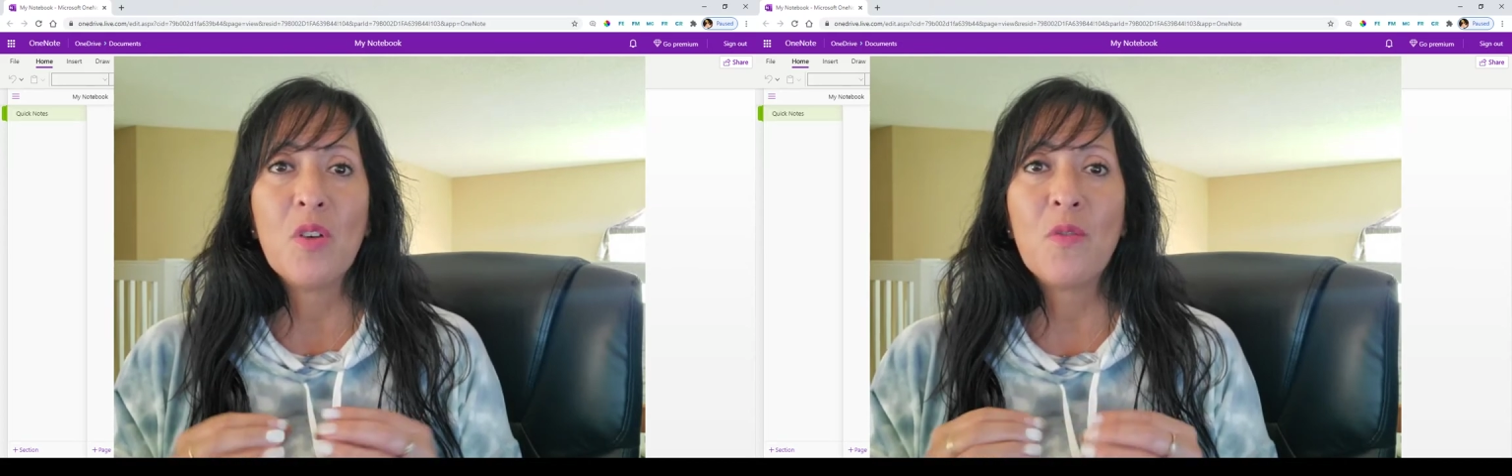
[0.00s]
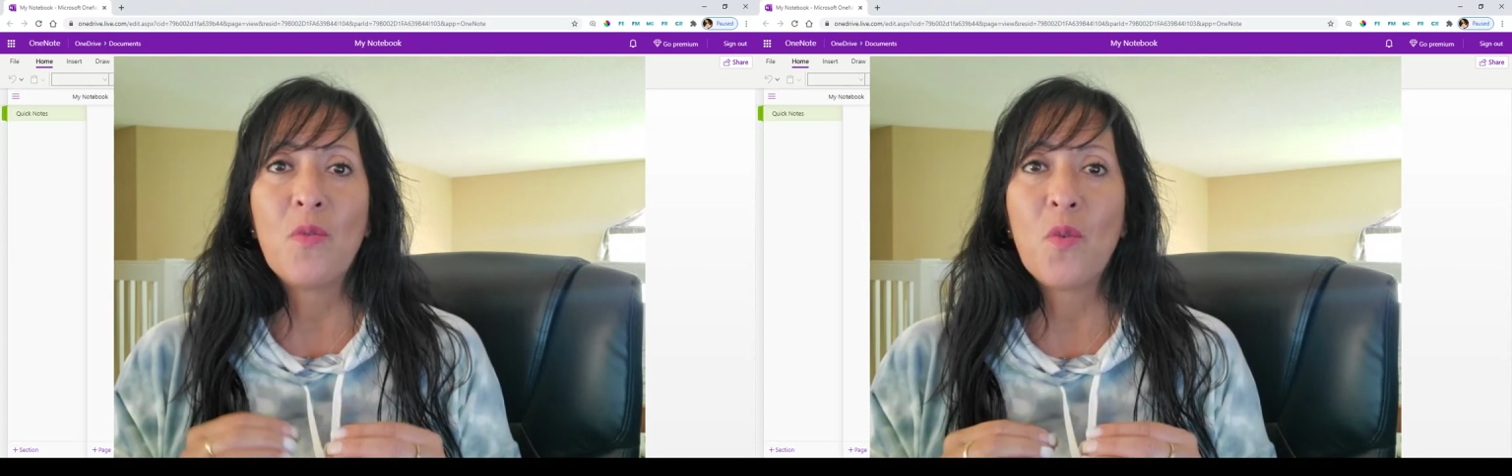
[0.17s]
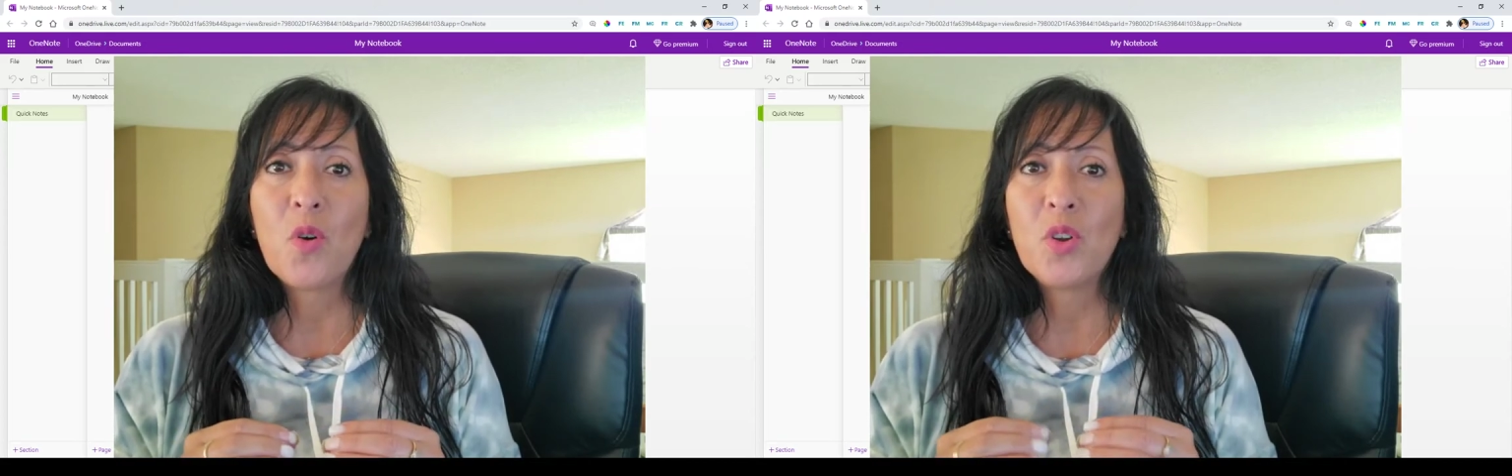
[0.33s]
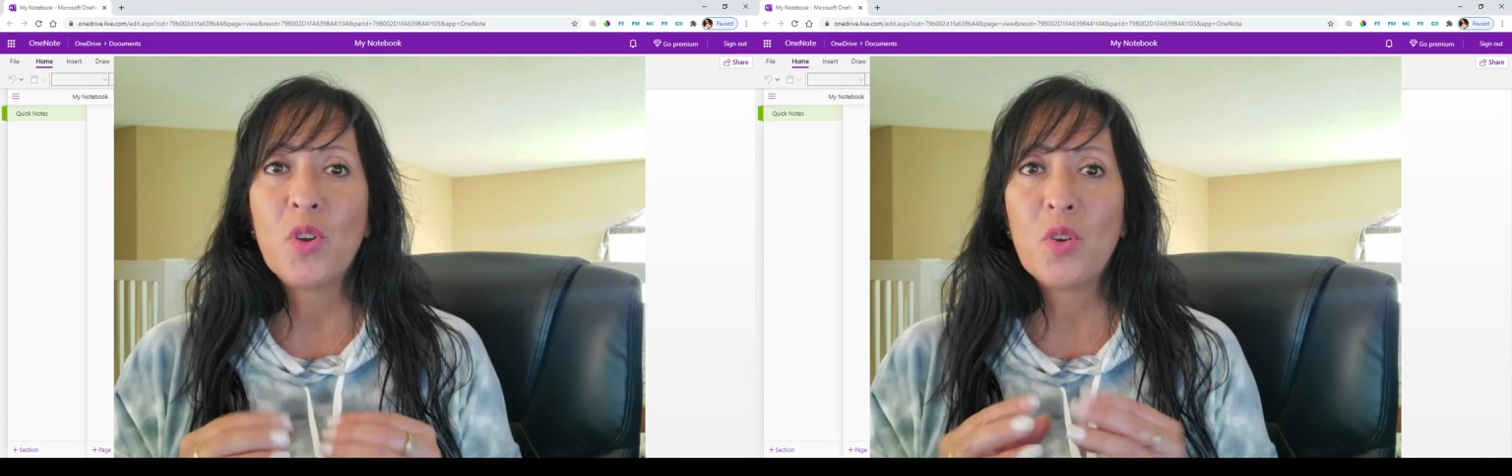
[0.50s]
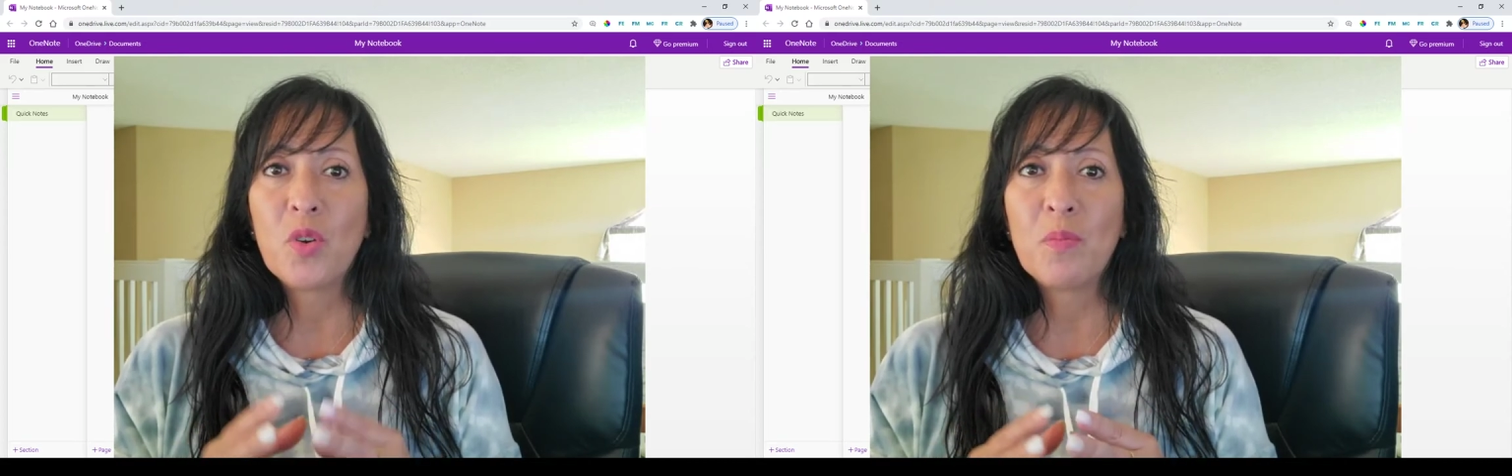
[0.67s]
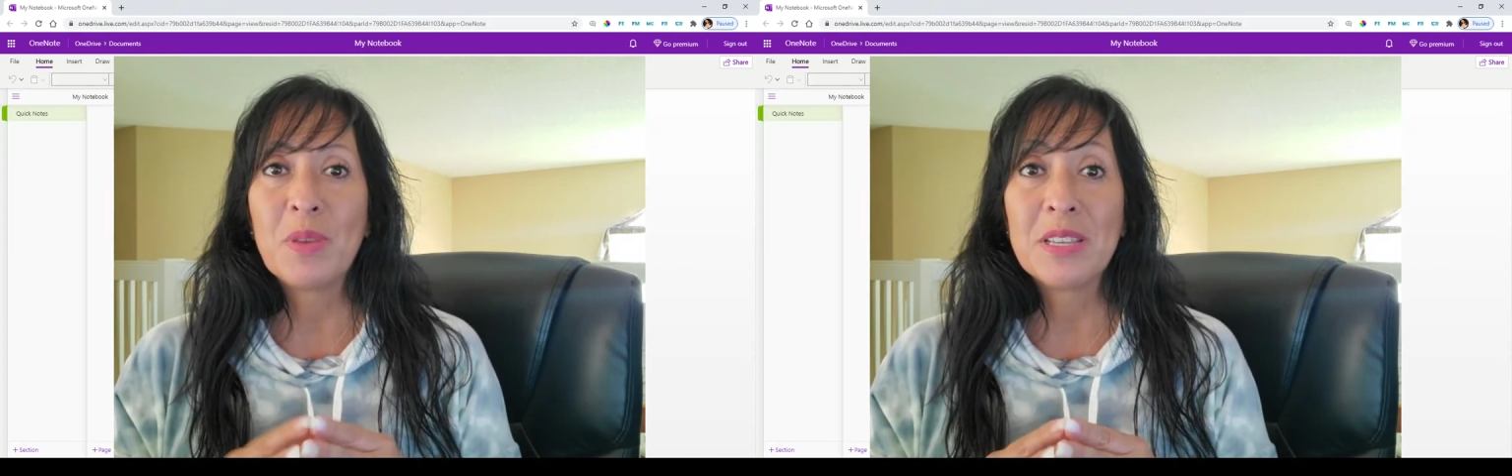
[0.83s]
for
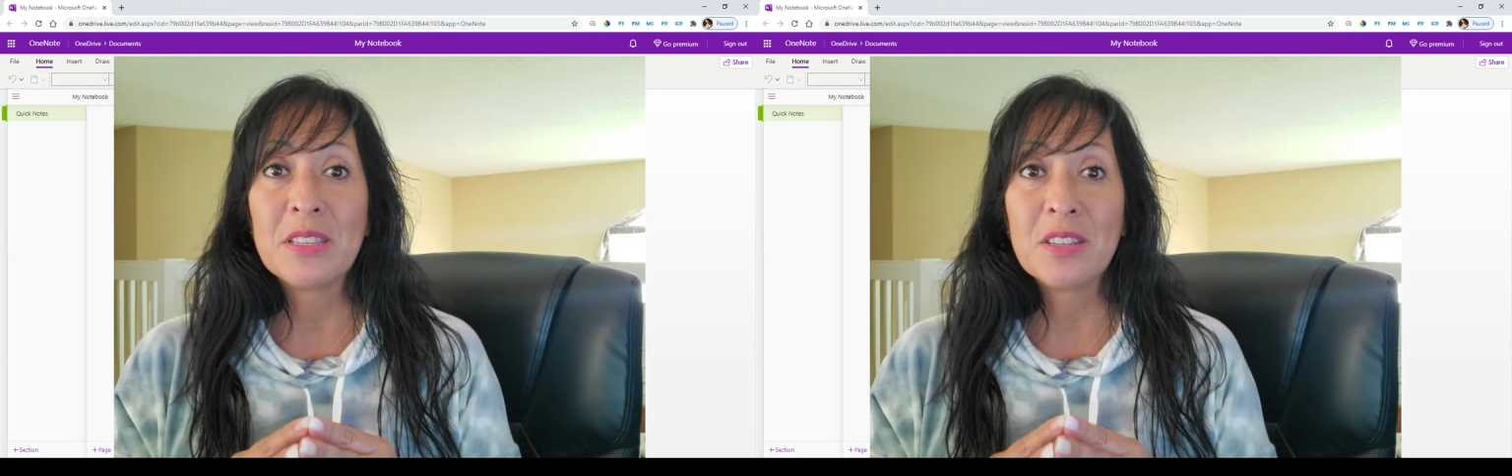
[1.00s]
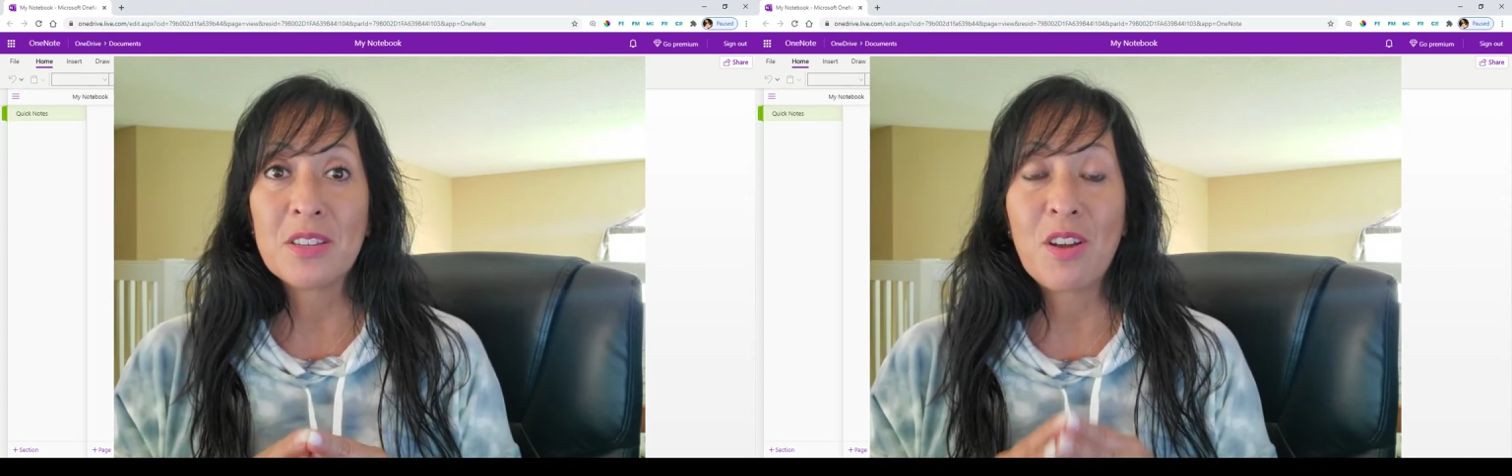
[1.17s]
your business